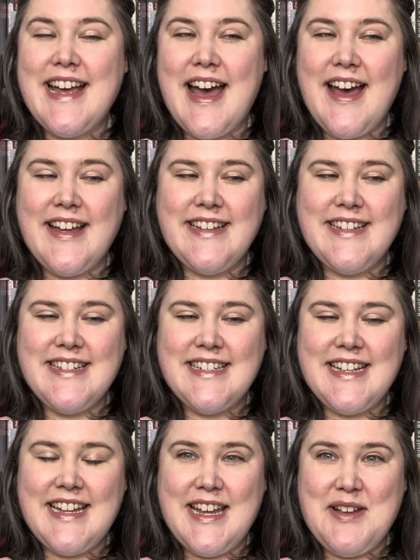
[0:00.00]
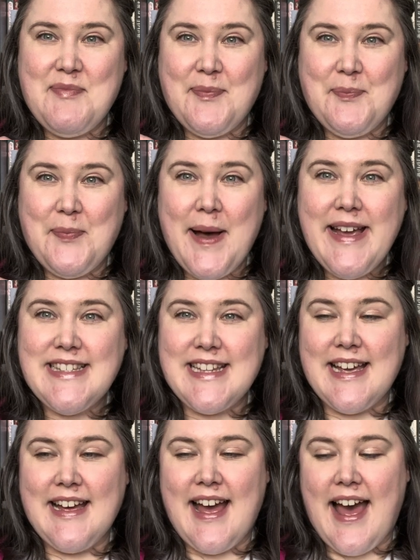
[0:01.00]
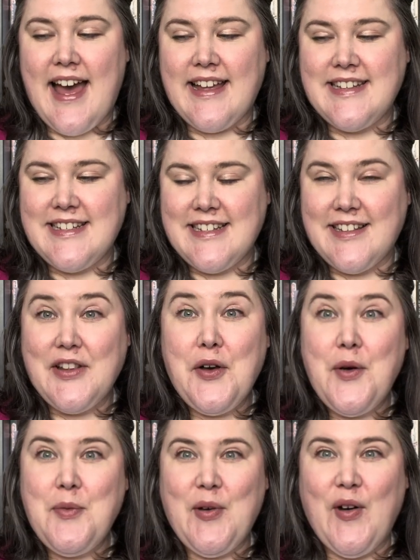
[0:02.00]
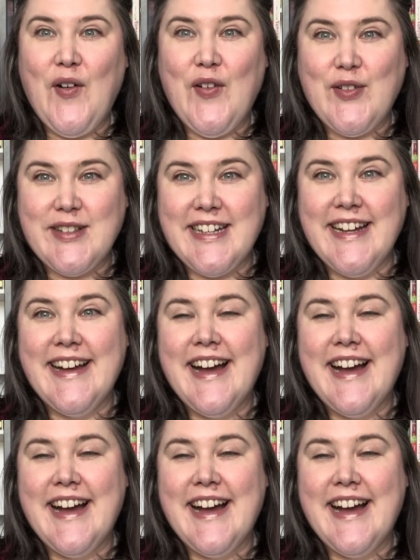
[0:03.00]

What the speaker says: And he buys it, and lo and behold,